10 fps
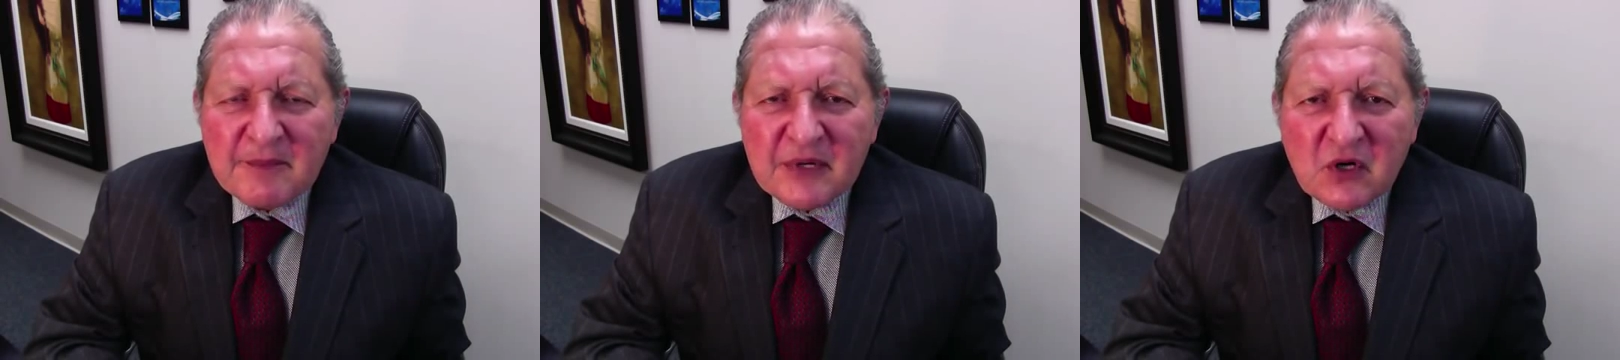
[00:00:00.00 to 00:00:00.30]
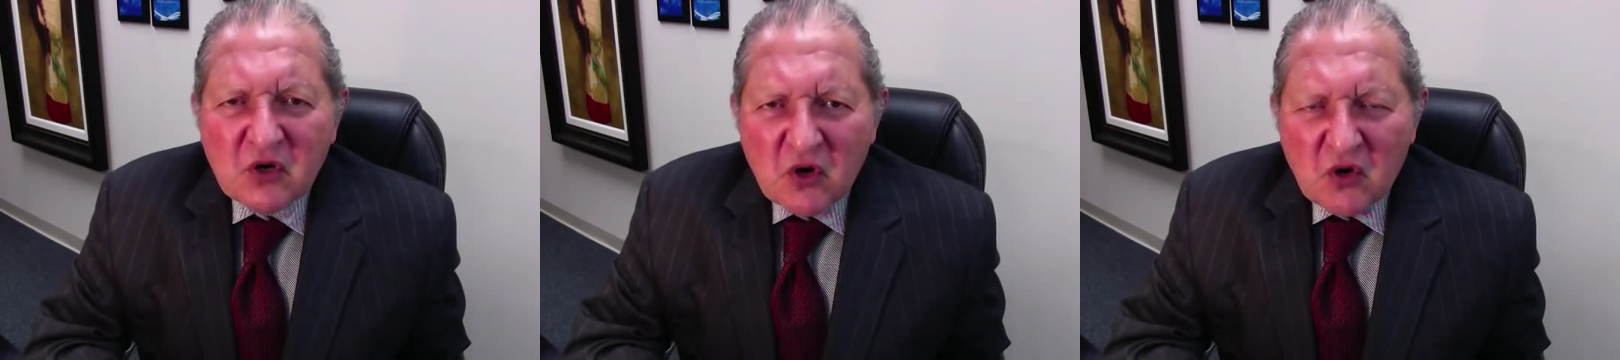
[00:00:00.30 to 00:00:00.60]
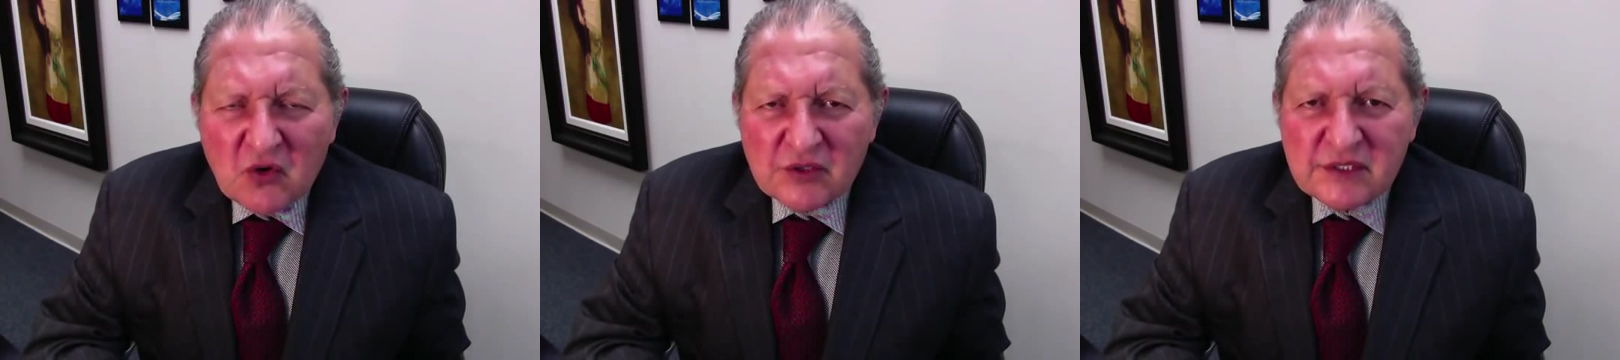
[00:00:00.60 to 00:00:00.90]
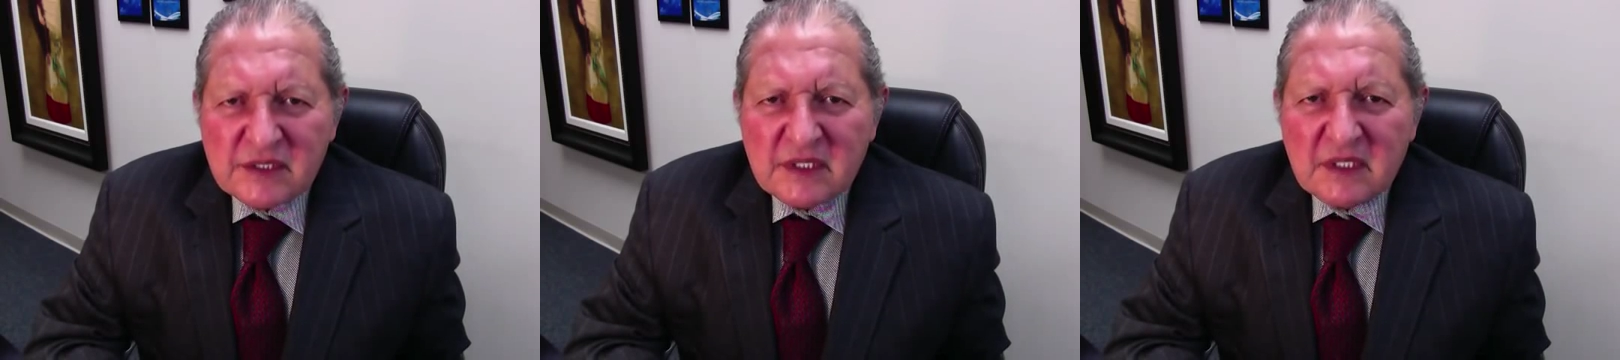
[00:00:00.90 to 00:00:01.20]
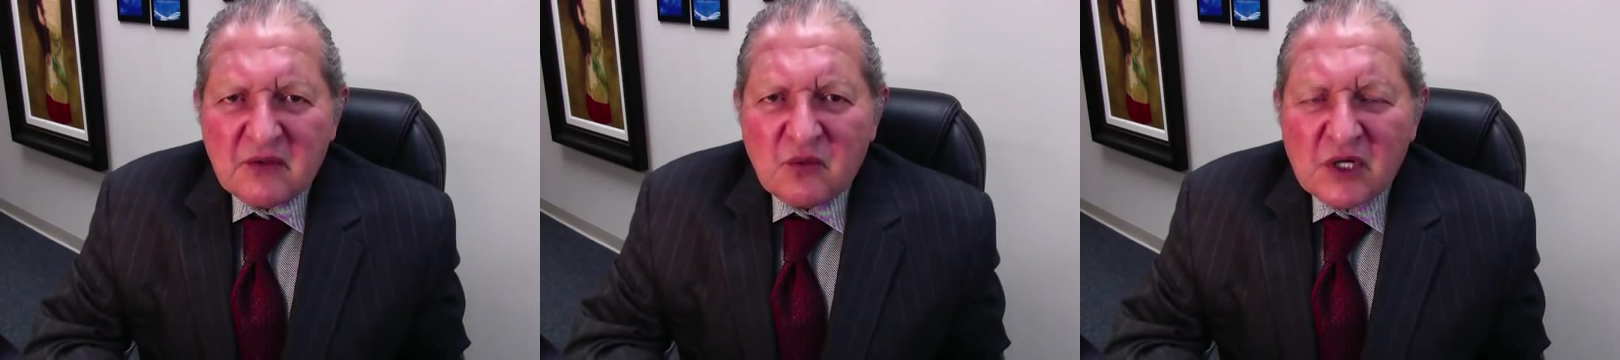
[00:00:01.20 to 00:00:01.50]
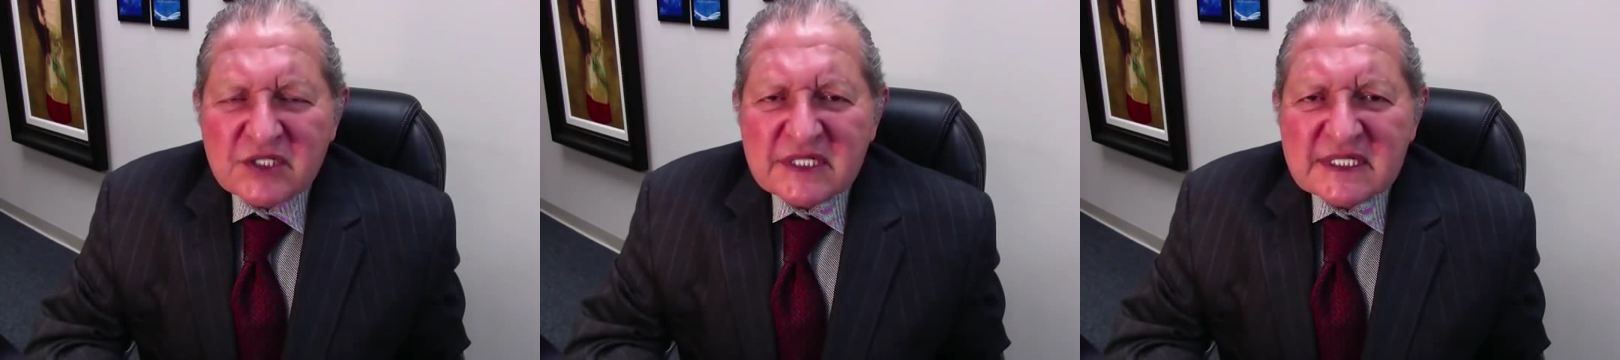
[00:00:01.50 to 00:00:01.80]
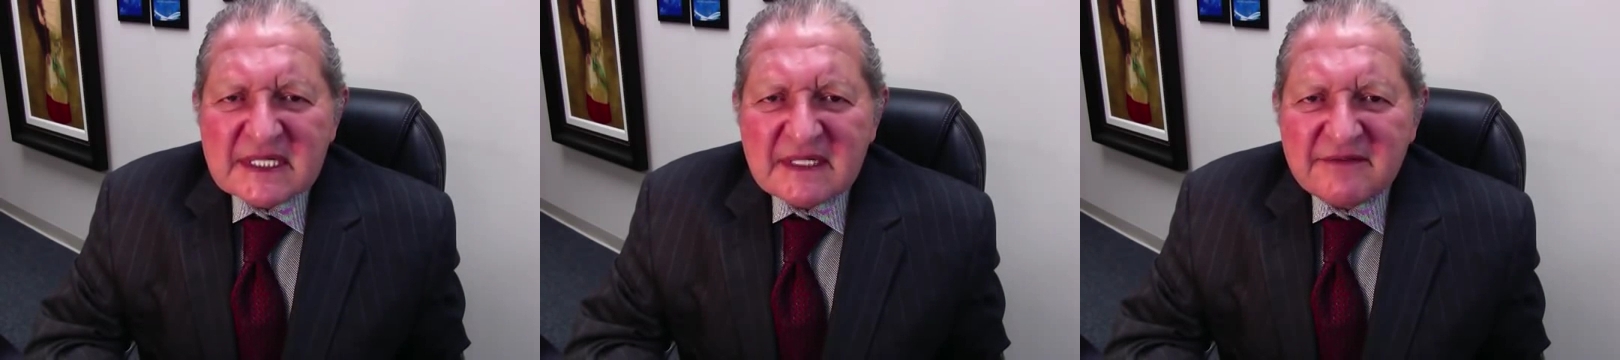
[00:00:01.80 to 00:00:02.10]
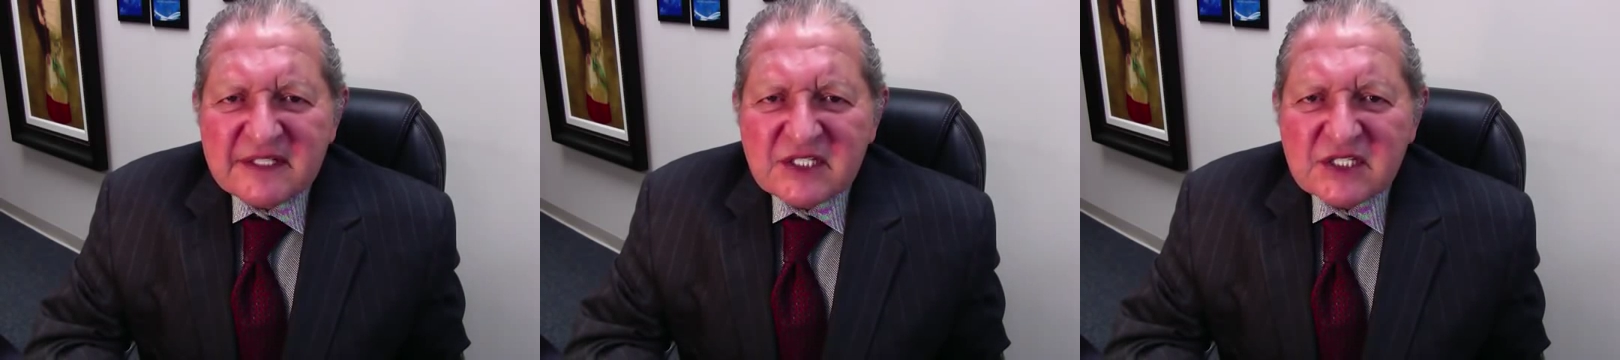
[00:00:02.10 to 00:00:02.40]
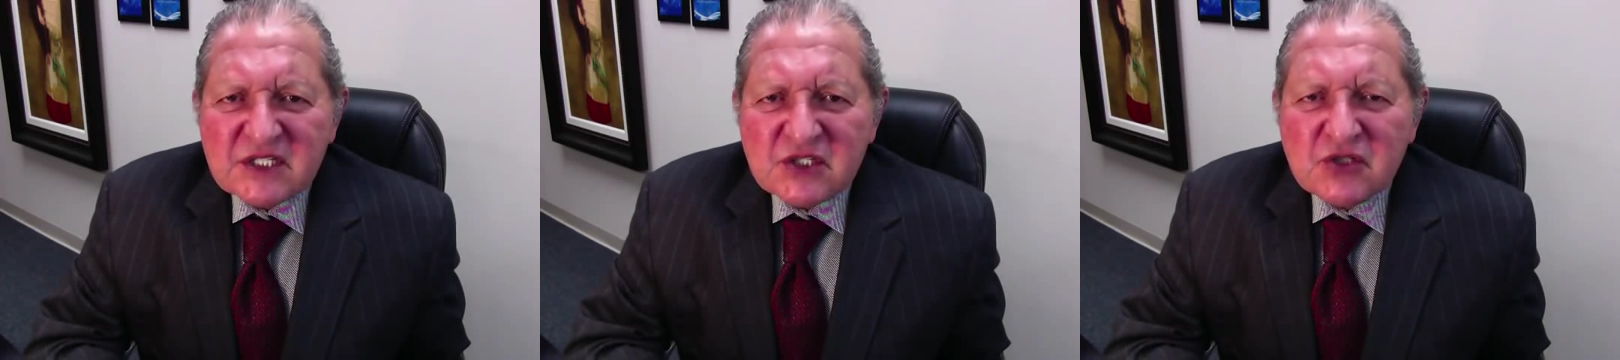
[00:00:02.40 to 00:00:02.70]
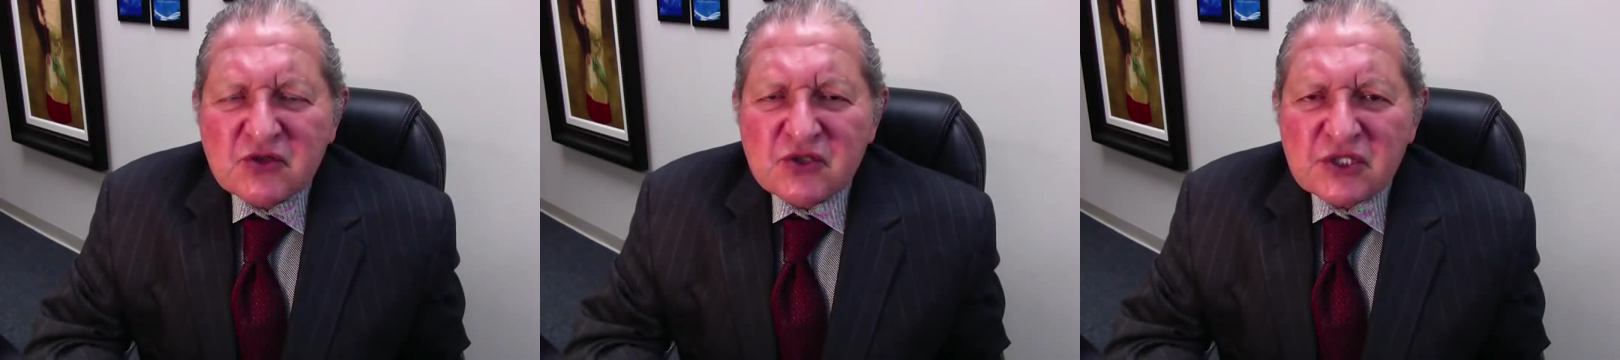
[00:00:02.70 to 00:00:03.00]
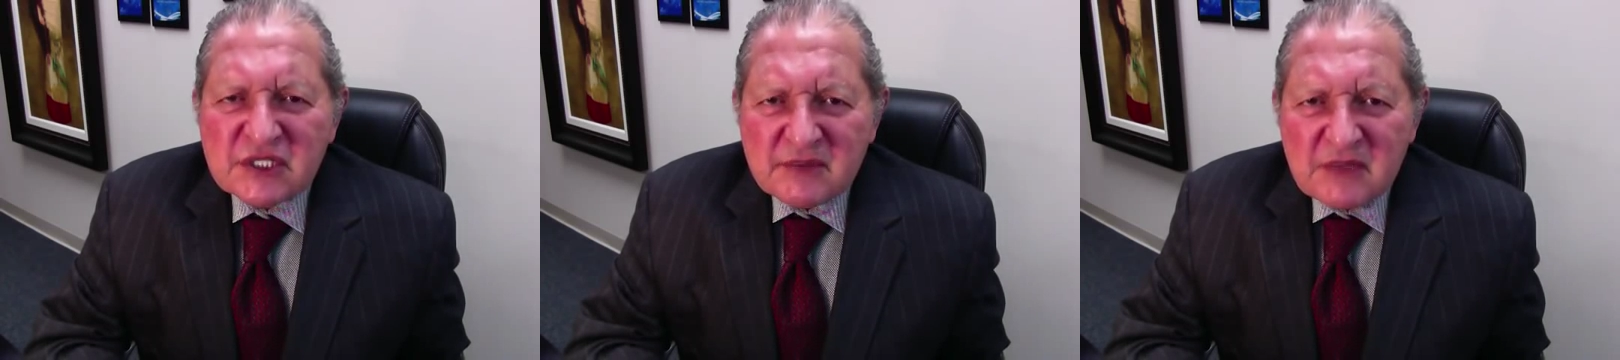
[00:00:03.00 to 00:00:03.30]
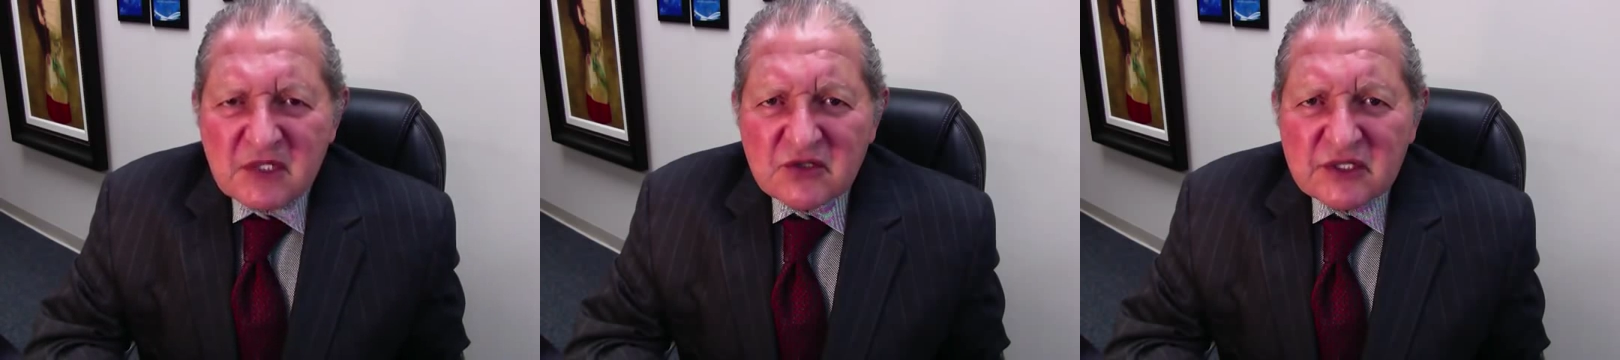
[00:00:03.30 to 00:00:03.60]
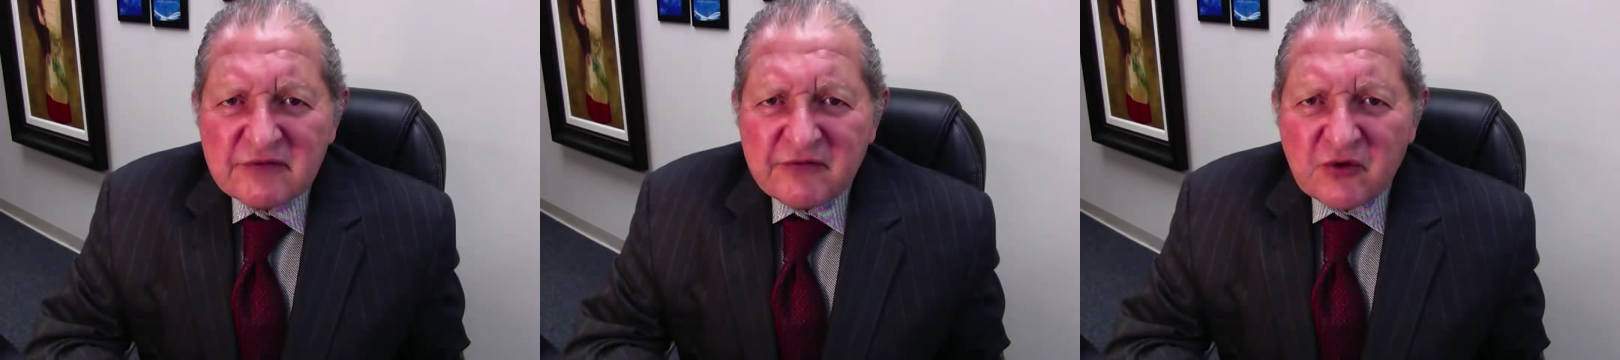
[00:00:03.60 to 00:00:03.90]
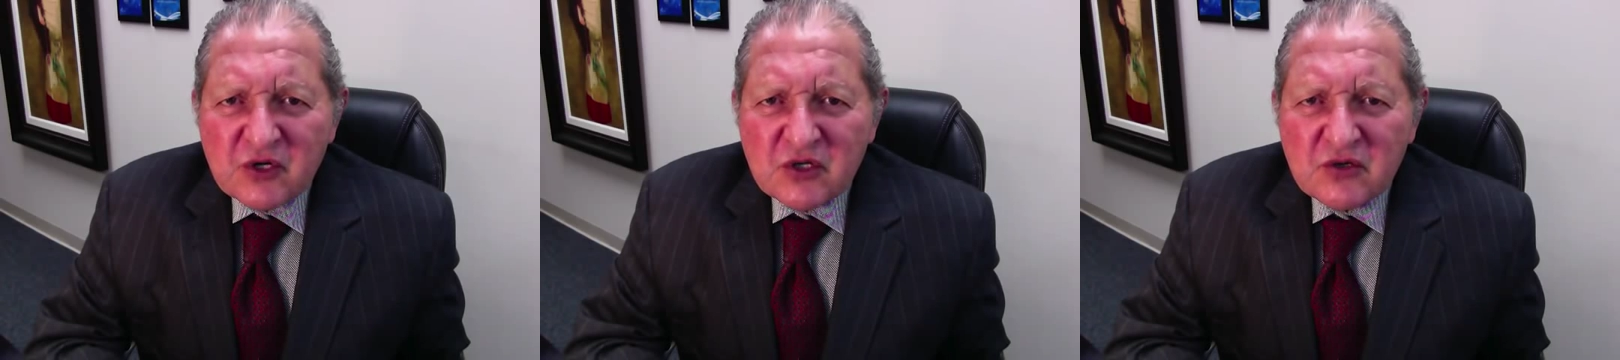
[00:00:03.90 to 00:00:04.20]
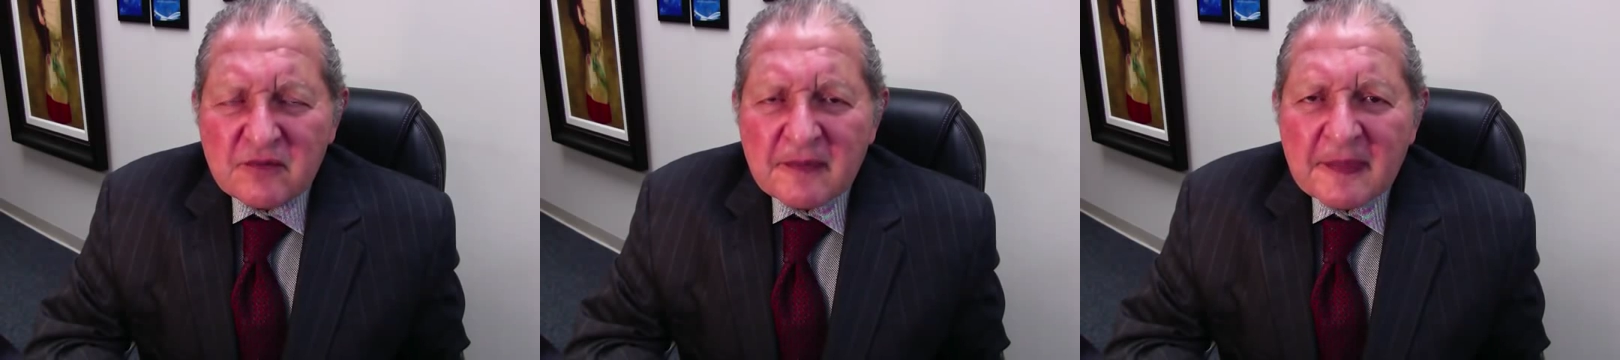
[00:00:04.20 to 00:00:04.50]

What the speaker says: because watching television is too stimulatory for you,